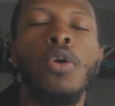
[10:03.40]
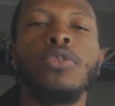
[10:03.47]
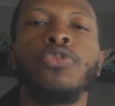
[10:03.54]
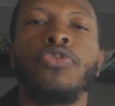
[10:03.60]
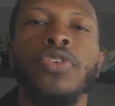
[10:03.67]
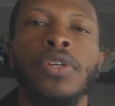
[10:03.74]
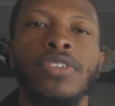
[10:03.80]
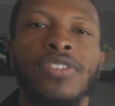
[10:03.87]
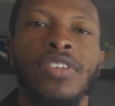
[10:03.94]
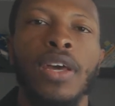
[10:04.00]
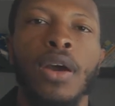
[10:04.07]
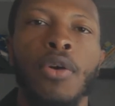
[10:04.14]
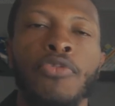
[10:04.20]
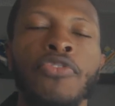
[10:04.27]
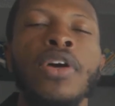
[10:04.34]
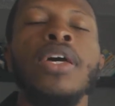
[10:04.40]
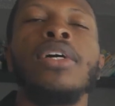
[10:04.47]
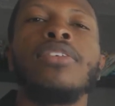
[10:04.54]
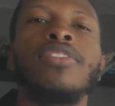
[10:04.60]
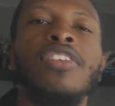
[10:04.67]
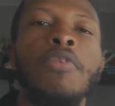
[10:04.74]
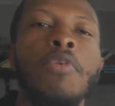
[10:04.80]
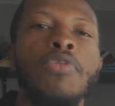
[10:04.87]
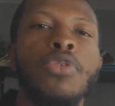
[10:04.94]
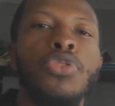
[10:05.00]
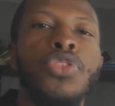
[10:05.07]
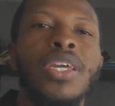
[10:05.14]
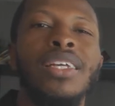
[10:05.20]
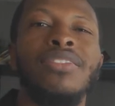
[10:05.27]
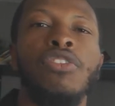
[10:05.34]
goals for yourself, some of the
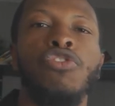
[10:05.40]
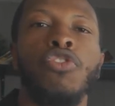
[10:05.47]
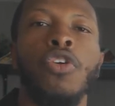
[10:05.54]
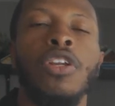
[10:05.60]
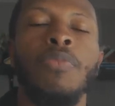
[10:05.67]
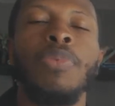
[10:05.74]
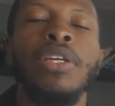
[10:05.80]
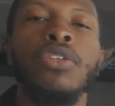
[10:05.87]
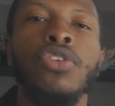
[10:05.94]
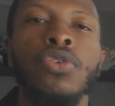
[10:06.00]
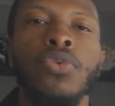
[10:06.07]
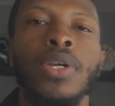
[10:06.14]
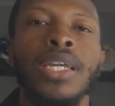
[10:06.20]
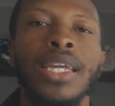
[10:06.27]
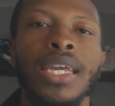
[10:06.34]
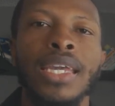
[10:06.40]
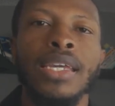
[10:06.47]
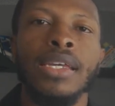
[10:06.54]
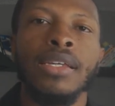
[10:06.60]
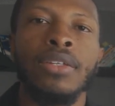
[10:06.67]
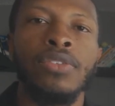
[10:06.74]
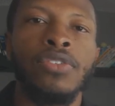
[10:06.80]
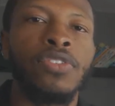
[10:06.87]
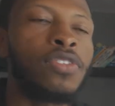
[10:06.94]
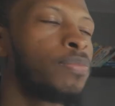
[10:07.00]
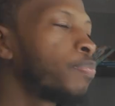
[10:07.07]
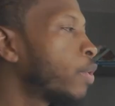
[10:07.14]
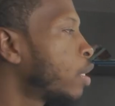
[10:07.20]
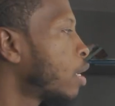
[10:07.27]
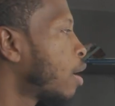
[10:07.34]
things that you're going to be doing is
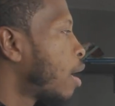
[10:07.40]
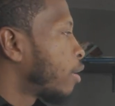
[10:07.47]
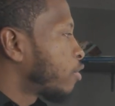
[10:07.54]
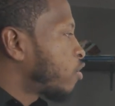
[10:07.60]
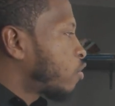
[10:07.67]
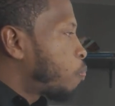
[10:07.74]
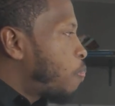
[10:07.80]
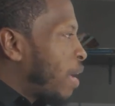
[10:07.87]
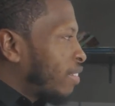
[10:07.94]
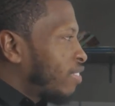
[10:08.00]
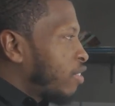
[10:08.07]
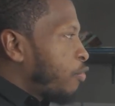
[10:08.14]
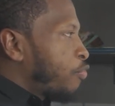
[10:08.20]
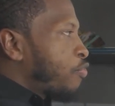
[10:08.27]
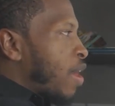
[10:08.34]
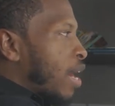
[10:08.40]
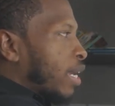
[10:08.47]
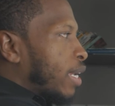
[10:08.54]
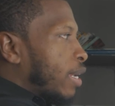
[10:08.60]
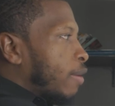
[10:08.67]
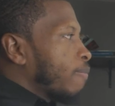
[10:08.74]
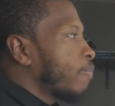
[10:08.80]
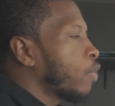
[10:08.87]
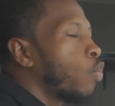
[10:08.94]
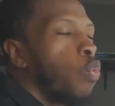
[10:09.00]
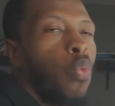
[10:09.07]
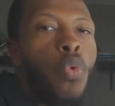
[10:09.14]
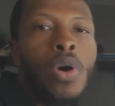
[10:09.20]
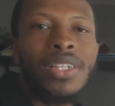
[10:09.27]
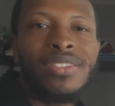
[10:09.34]
specifying
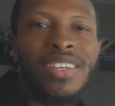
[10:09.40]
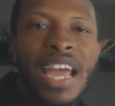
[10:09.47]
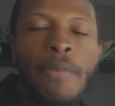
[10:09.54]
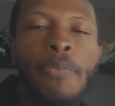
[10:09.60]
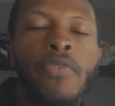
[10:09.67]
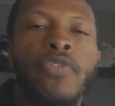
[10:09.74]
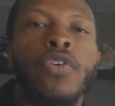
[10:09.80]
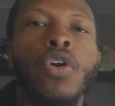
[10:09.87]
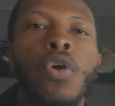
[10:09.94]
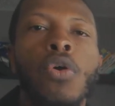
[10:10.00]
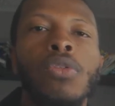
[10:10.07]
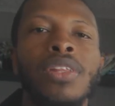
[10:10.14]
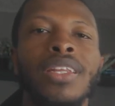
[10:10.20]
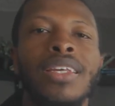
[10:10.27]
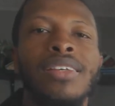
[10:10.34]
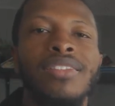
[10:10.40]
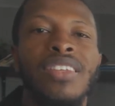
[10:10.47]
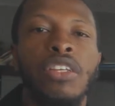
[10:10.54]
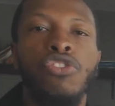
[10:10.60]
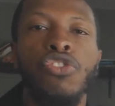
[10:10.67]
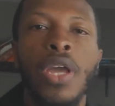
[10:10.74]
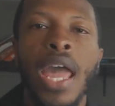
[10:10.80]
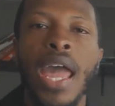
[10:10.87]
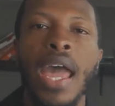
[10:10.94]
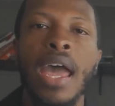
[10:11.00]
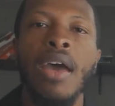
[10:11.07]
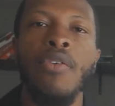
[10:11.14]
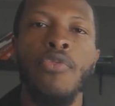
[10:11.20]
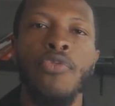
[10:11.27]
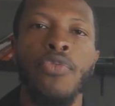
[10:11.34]
what type of goal it is that you
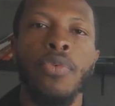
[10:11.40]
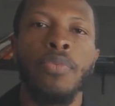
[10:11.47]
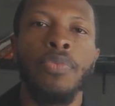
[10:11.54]
have,